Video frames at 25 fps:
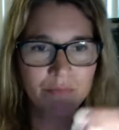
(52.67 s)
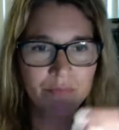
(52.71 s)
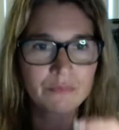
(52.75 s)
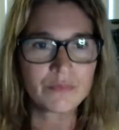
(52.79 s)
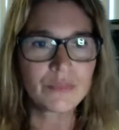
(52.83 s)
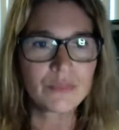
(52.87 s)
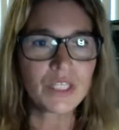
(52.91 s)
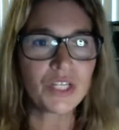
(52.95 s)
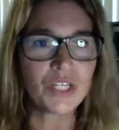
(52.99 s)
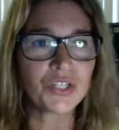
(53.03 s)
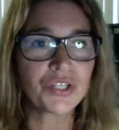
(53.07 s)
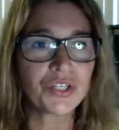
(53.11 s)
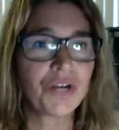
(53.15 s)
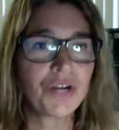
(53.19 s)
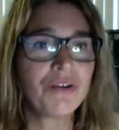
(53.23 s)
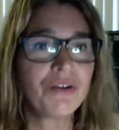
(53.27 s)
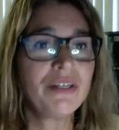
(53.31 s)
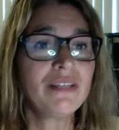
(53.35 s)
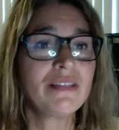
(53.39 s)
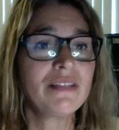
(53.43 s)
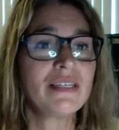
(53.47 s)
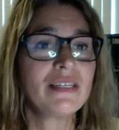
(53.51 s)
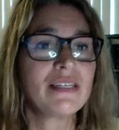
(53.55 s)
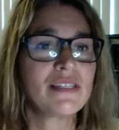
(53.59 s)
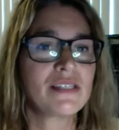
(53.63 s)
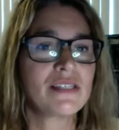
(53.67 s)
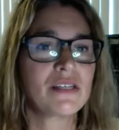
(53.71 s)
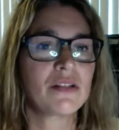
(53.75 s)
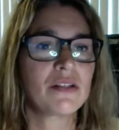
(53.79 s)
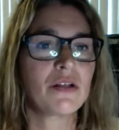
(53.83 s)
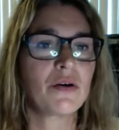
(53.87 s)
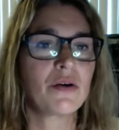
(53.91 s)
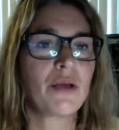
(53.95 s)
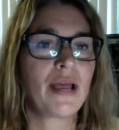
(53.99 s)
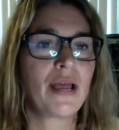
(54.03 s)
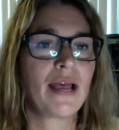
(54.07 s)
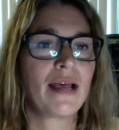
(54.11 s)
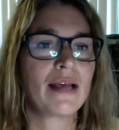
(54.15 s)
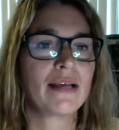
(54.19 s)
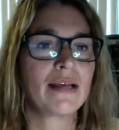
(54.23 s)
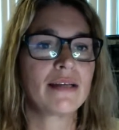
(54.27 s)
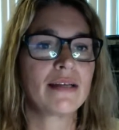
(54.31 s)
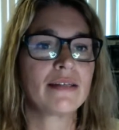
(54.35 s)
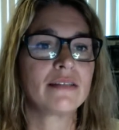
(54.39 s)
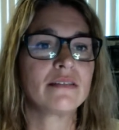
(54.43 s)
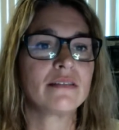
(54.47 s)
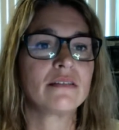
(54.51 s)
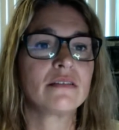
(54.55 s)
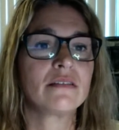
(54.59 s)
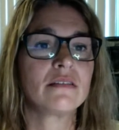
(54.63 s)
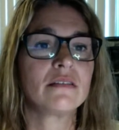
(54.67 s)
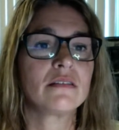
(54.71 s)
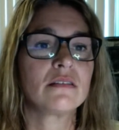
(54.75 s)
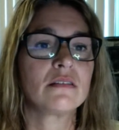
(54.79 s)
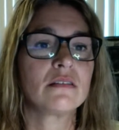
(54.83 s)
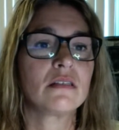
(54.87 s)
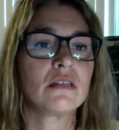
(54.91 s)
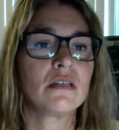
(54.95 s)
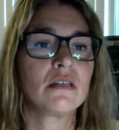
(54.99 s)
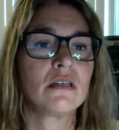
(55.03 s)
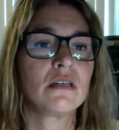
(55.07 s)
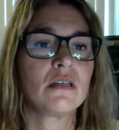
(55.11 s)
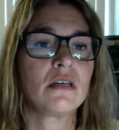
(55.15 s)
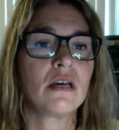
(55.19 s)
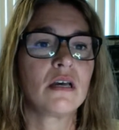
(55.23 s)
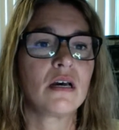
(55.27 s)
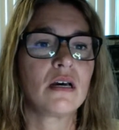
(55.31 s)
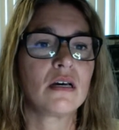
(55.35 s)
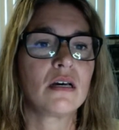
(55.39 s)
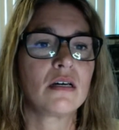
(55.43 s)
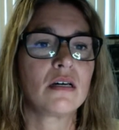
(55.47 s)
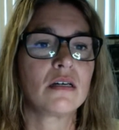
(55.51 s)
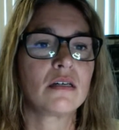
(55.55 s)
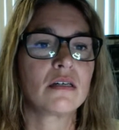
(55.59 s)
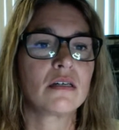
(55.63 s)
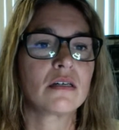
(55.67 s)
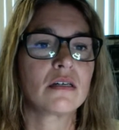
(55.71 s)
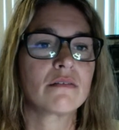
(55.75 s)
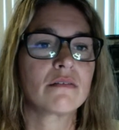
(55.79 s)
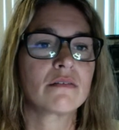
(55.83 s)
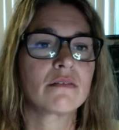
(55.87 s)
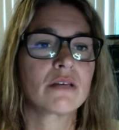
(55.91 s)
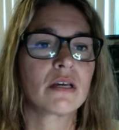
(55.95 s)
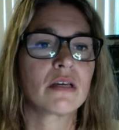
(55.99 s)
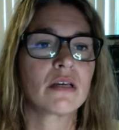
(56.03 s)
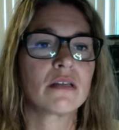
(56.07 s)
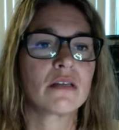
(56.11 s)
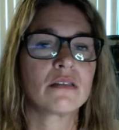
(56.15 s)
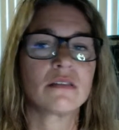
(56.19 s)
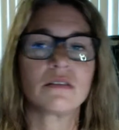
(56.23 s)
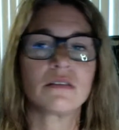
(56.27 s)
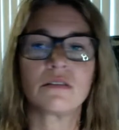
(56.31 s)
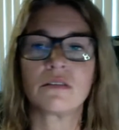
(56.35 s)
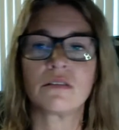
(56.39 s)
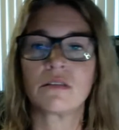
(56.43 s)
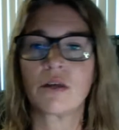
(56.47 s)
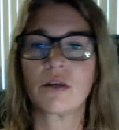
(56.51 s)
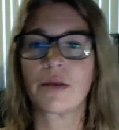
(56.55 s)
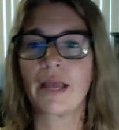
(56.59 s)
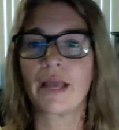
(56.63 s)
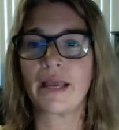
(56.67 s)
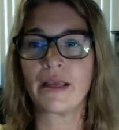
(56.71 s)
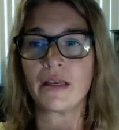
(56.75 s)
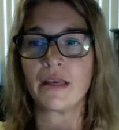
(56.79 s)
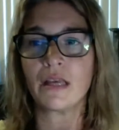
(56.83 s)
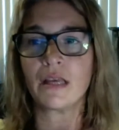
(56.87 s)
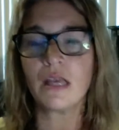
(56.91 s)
currently Zillow has, I forgot. Okay.